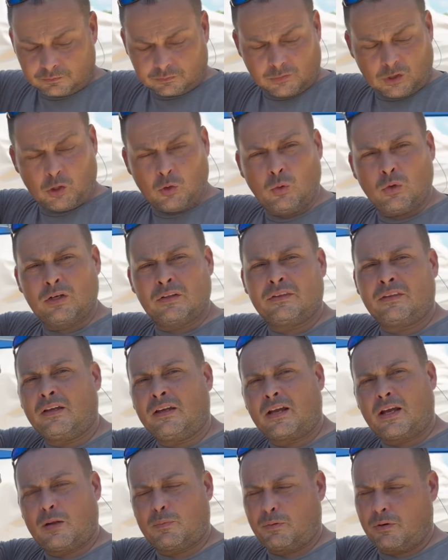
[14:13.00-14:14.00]
you wouldn't
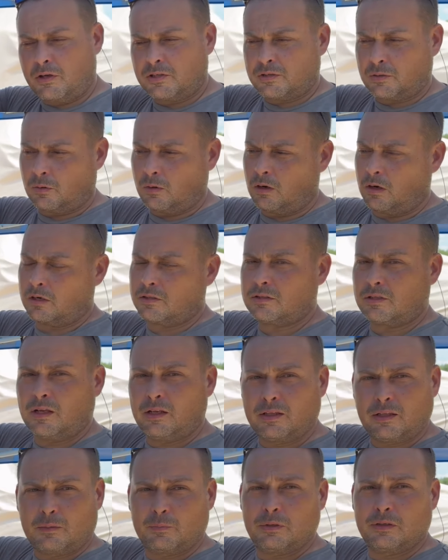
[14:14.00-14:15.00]
think I pressure washed
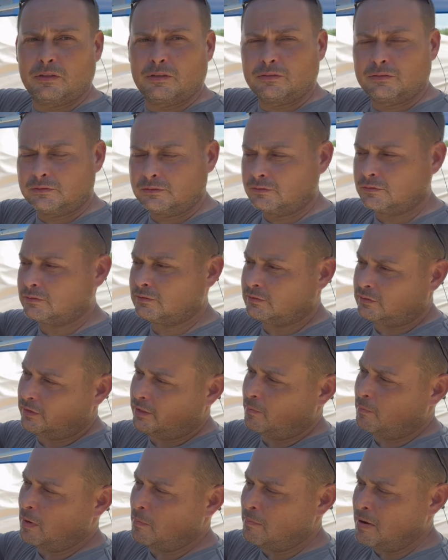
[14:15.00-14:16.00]
lately, but
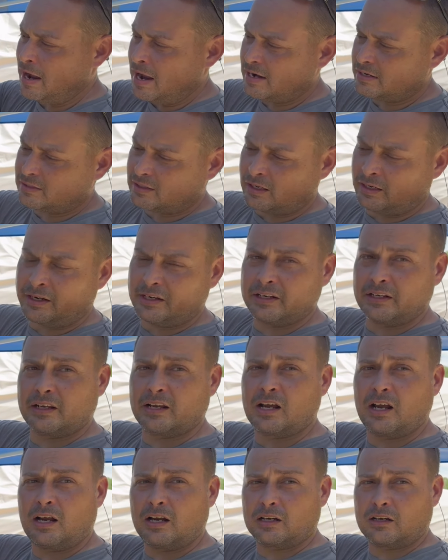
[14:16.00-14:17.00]
yeah, my back's cleaning the
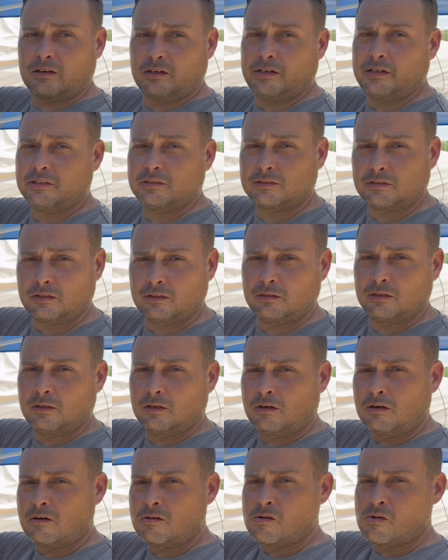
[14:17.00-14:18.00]
concrete. So
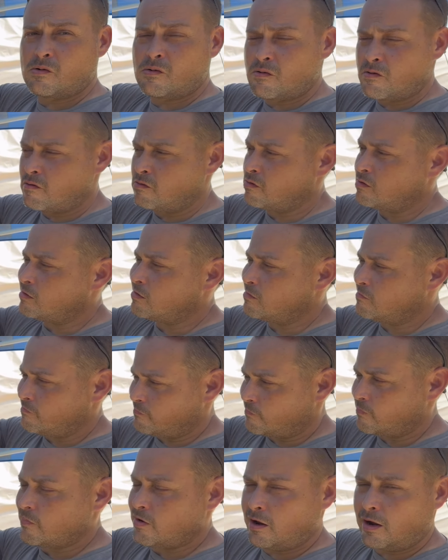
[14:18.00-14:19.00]

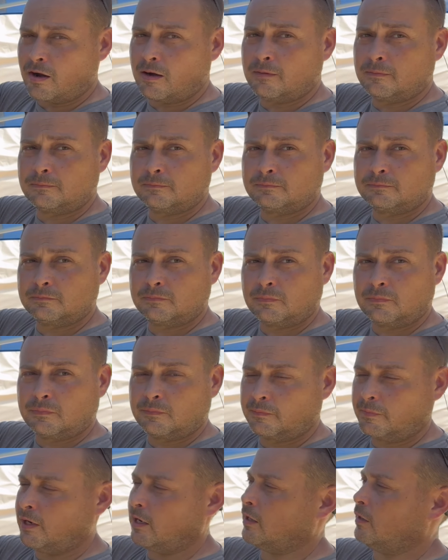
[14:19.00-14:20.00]
yeah.
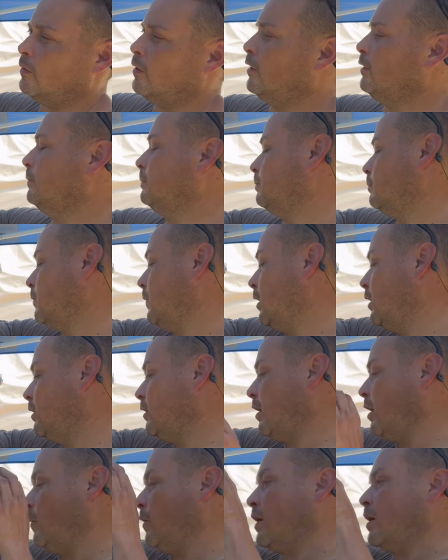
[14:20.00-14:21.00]
Anyway, but
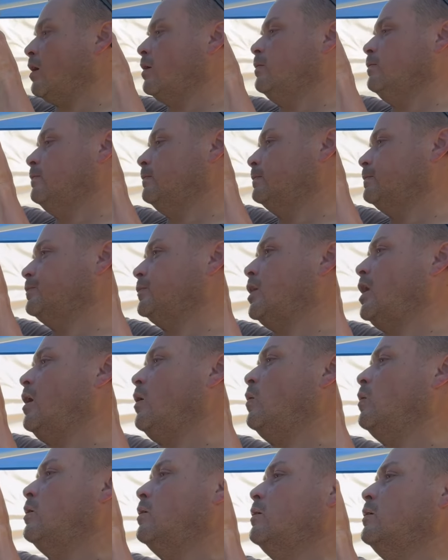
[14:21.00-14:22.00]
here we go.
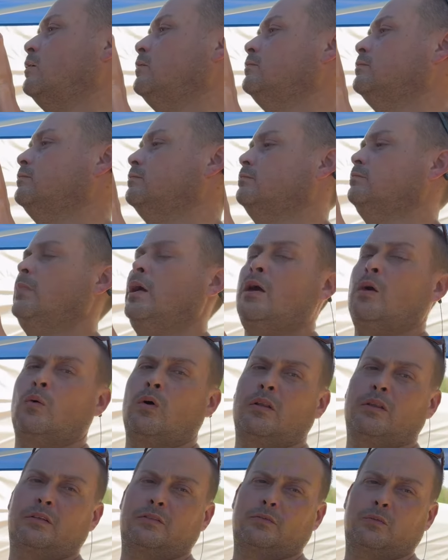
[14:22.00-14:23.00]
Y'all bear
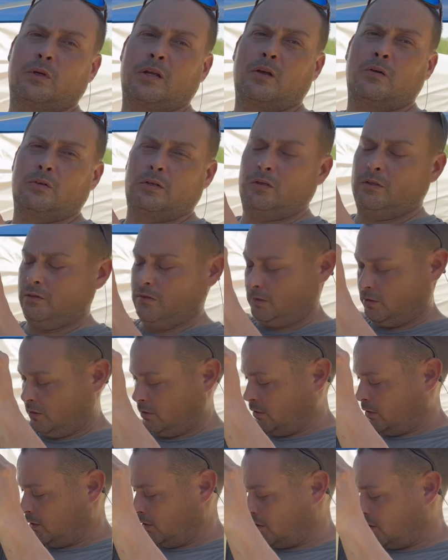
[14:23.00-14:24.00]
with us. We're gonna
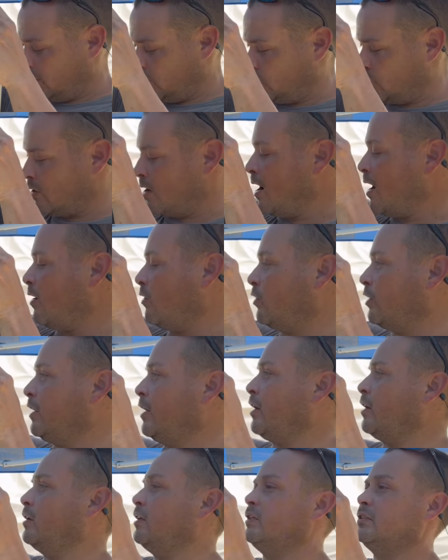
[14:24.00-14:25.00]
trial and
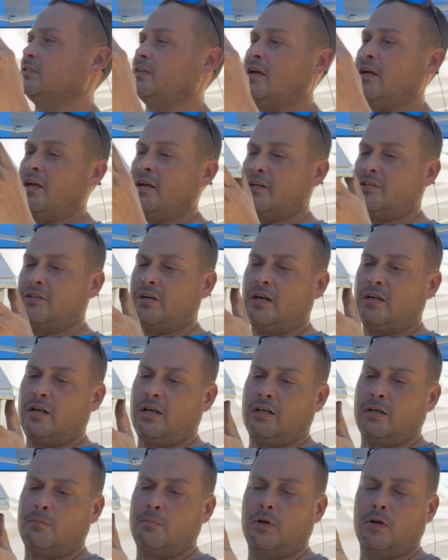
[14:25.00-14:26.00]
error this thing and try not
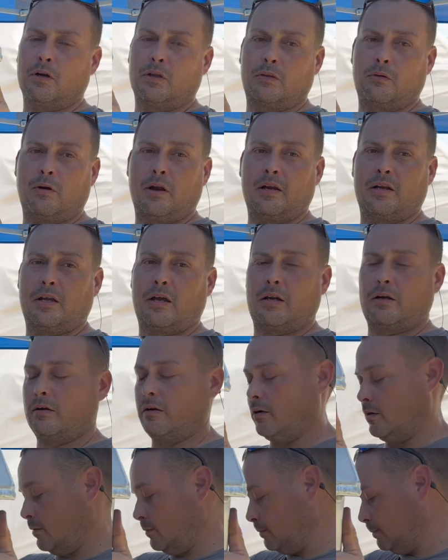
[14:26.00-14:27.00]
to booger the radiator up.